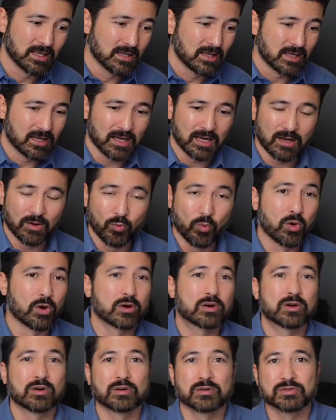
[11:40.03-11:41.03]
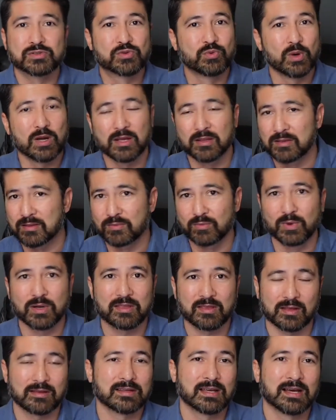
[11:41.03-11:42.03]
workers
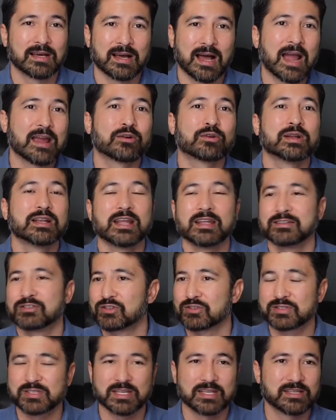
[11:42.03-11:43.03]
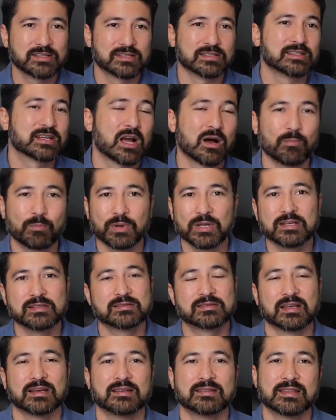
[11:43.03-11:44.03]
with hiring agencies and companies
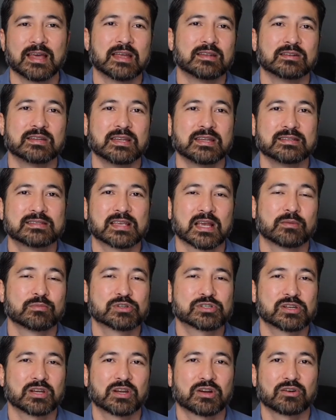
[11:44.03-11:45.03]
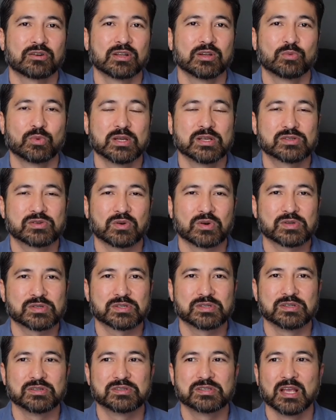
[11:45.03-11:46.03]
that need cybersecurity
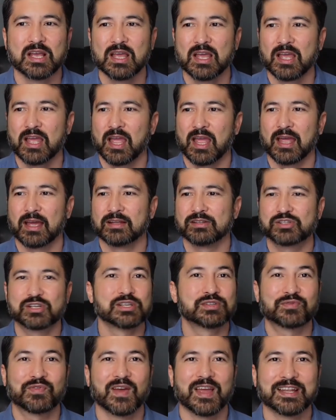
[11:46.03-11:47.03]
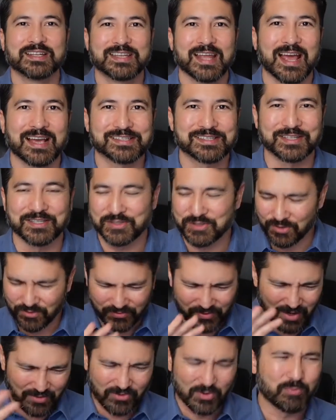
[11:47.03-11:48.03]
resources. And she's fantastic. So if
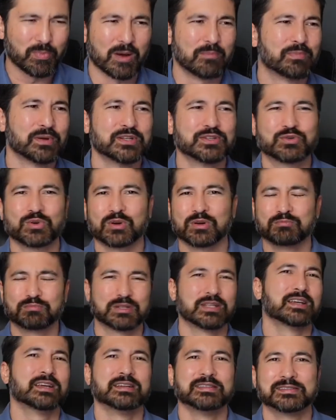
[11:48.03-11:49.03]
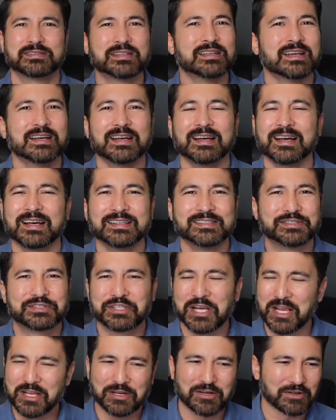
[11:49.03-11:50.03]
you ever bump into her, please
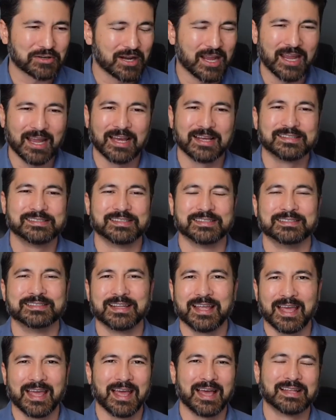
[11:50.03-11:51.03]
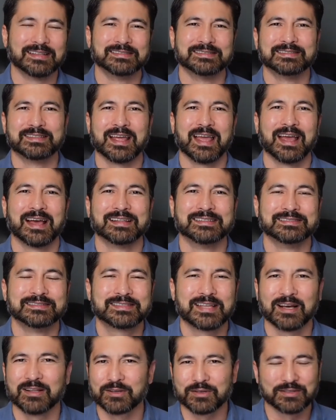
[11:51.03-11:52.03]
shake her hand and
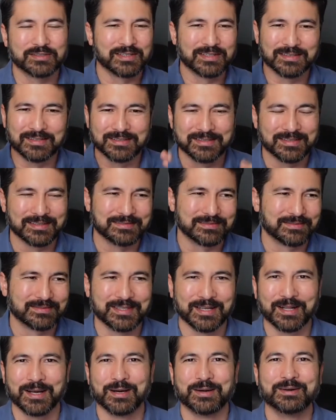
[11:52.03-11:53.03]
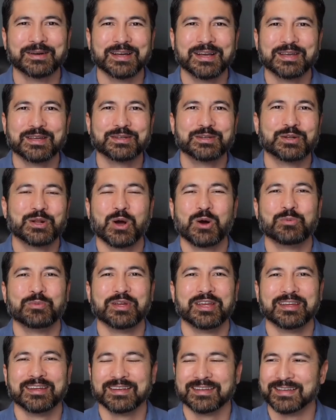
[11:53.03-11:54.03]
tell her you know
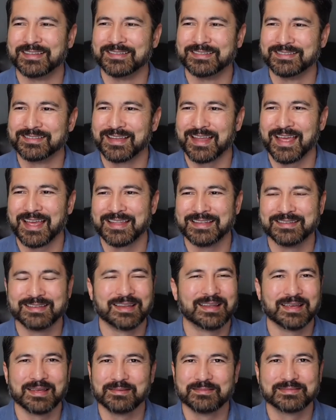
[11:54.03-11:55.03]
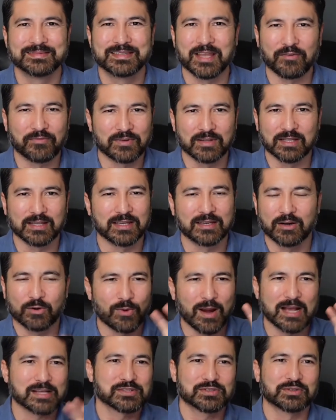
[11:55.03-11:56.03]
me, and definitely
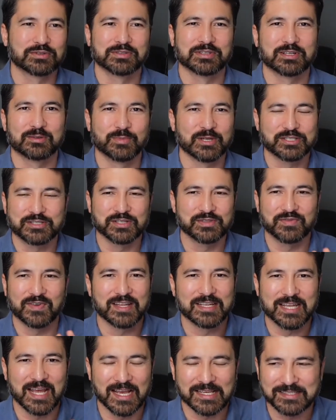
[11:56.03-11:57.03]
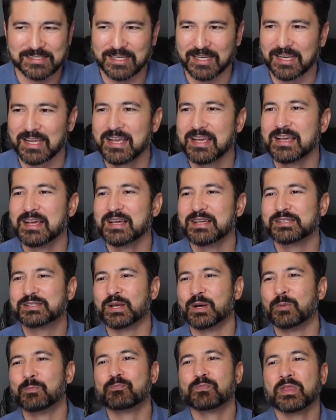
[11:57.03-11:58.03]
harass her a little bit. She's fantastic.
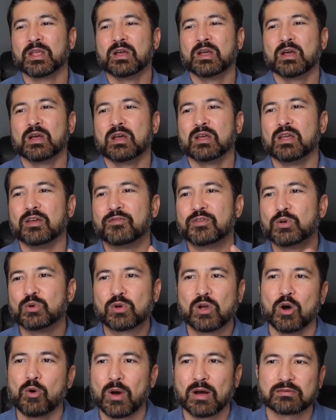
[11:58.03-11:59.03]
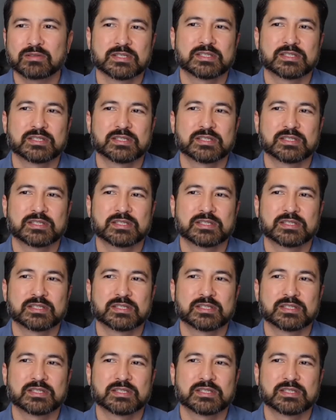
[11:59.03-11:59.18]
So if you go out to